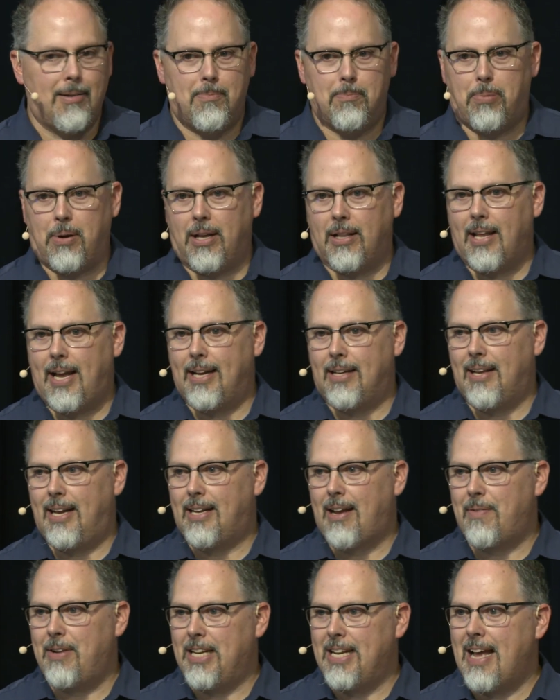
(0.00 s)
But like,
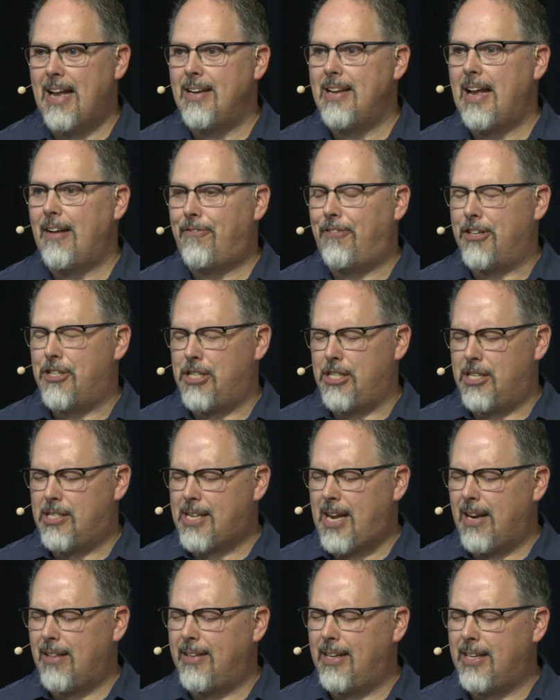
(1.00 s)
like I mean, net net fishing. Just
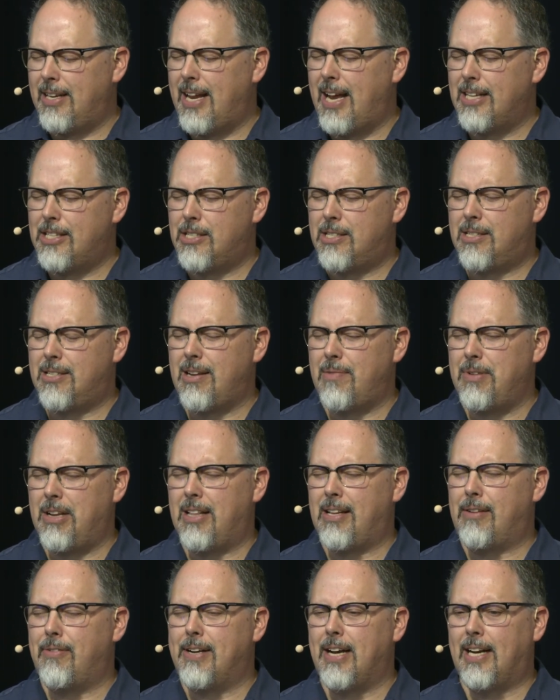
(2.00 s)
kind of think of nets. I mean,
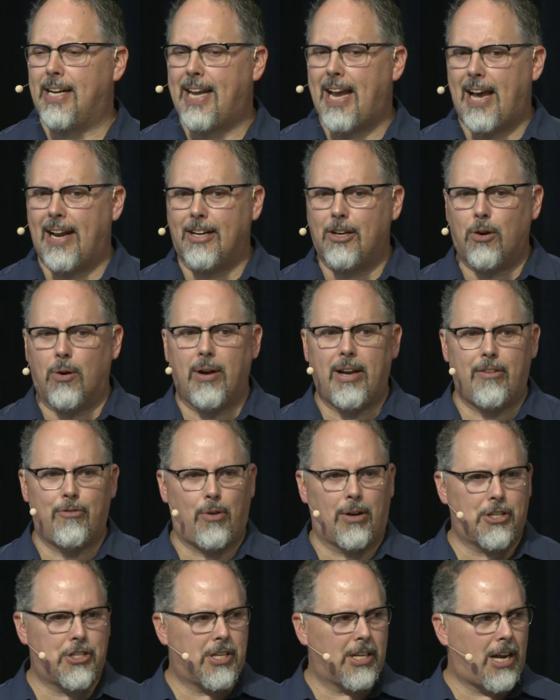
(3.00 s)
I think we have got a category. You've
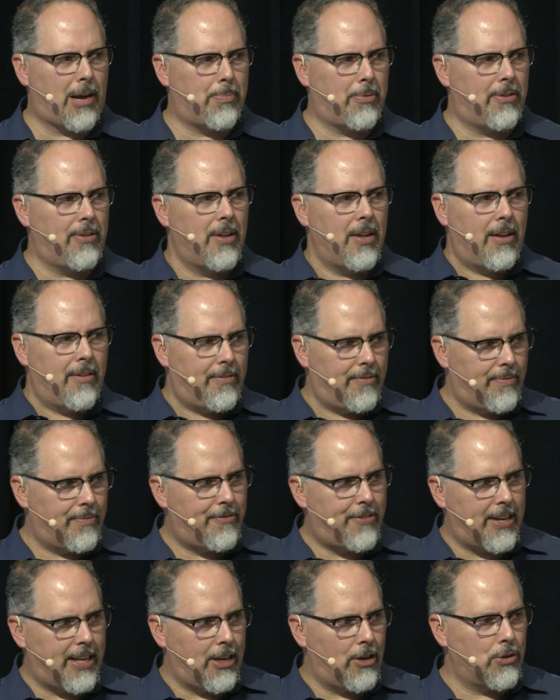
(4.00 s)
watched a couple
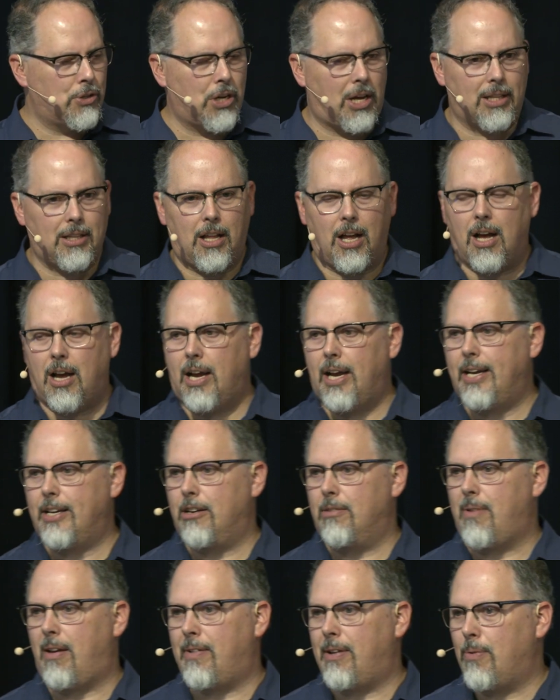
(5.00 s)
videos online,
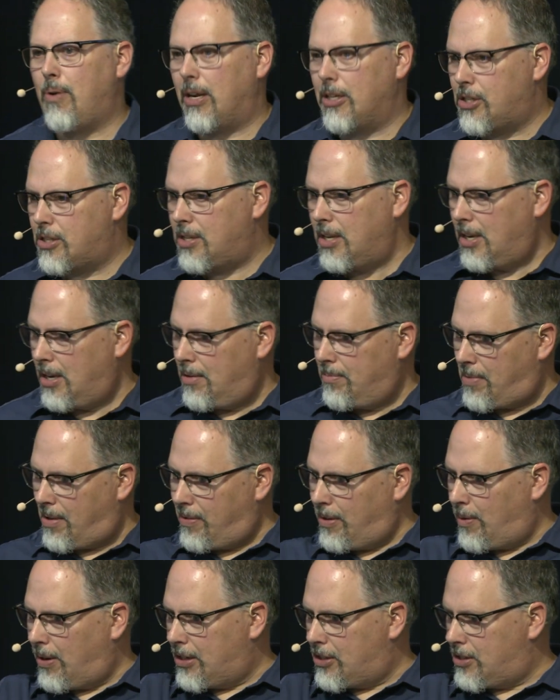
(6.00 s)
or maybe watched
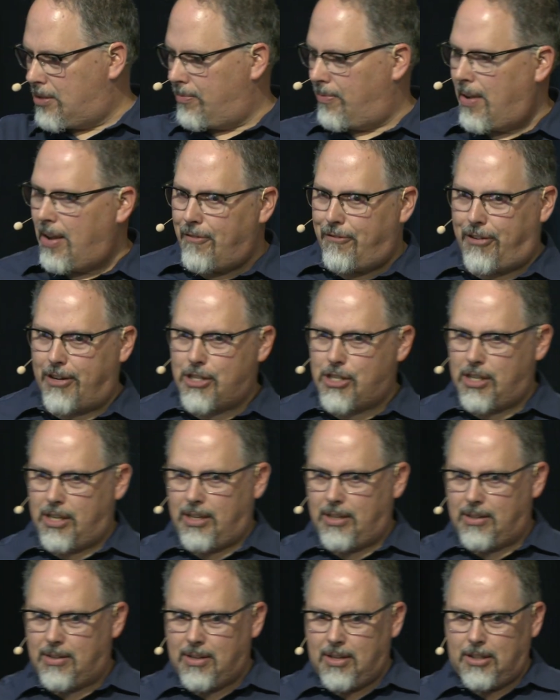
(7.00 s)
maybe watched some
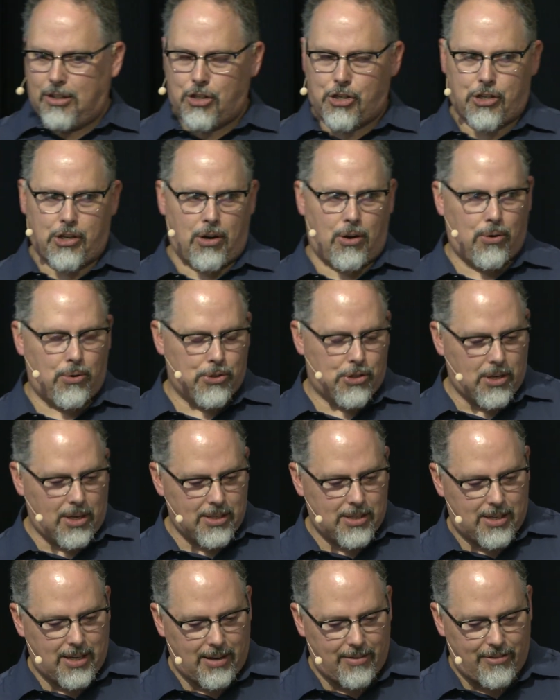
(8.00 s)
fishing shows
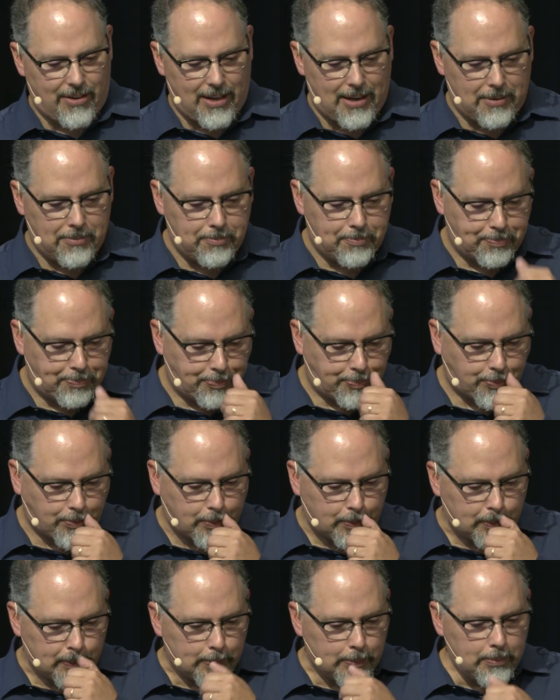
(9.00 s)
on TV.
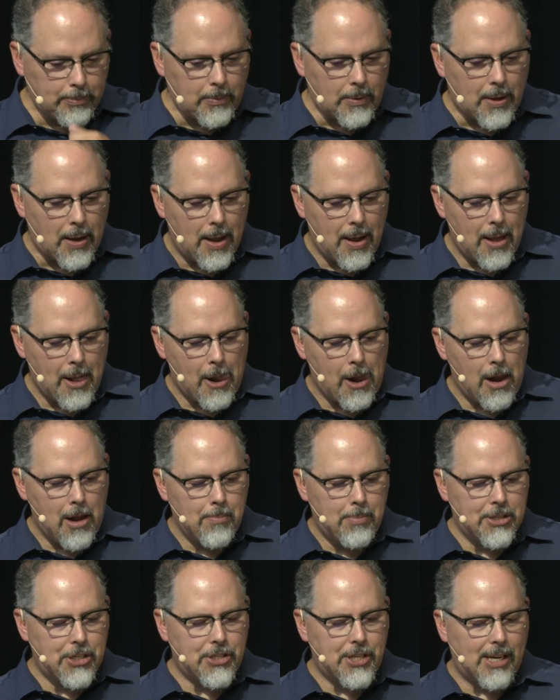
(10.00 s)

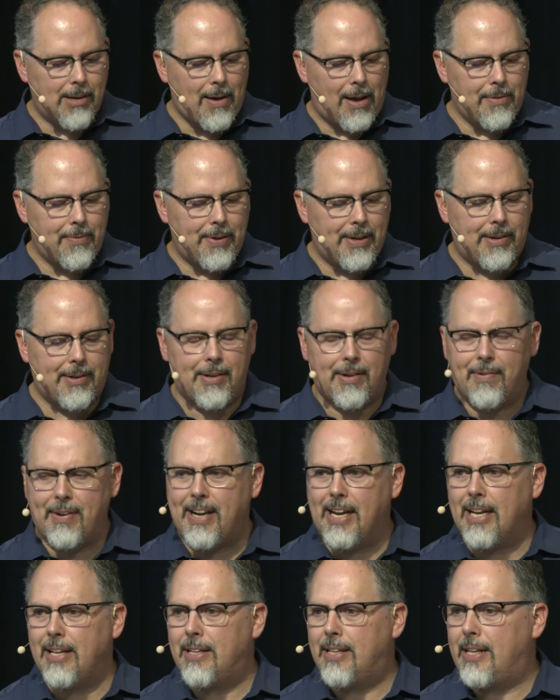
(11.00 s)
But just think about it. we
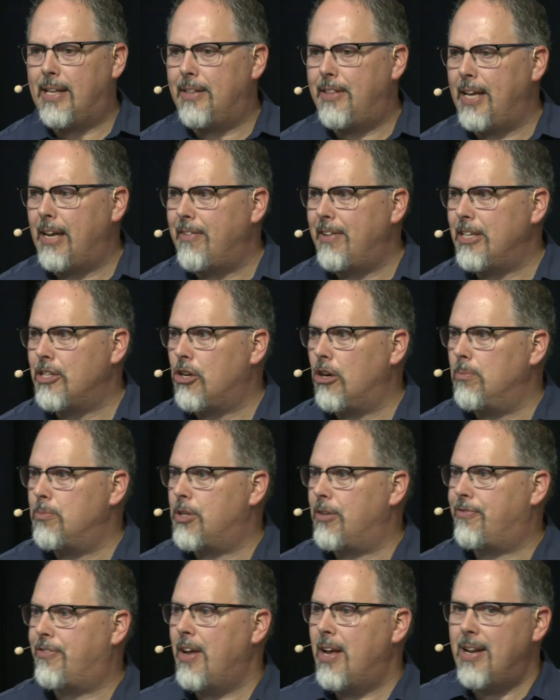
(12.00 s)
we think of it in
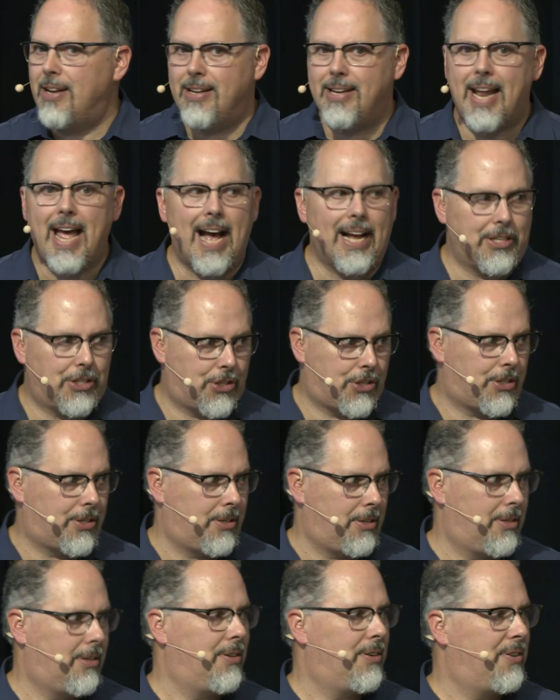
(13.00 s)
terms of
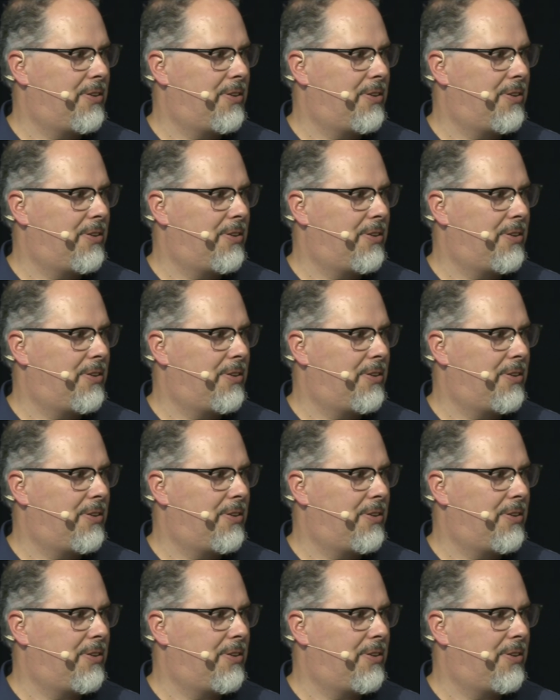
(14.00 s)
nets.